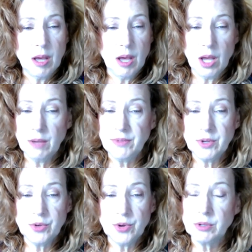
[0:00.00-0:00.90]
of the
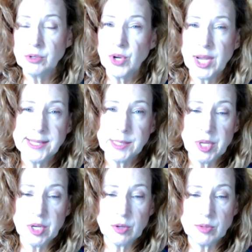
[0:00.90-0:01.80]

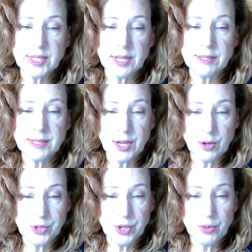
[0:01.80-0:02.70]
neurotransmitters
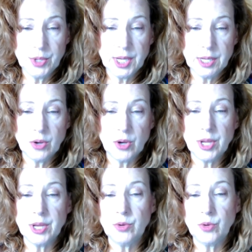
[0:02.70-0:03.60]
serotonin
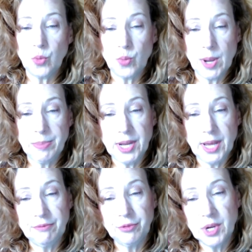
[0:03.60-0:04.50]
and
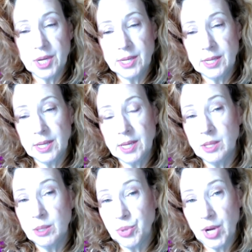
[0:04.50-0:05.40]
norepinephrine
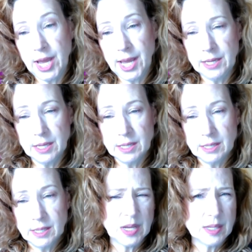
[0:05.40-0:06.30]
in the brain.
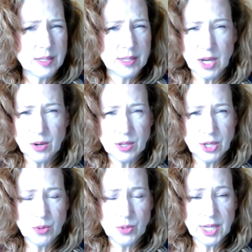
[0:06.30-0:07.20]

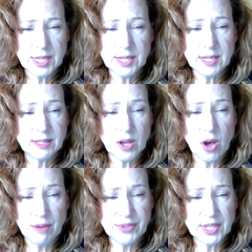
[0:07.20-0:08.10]
Serotonin is
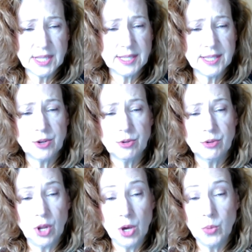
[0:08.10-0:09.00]
often
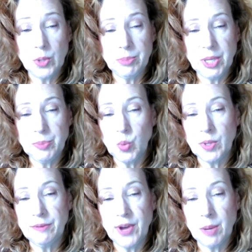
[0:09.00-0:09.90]
considered low in people
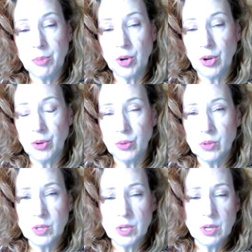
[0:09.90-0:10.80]
with fibro,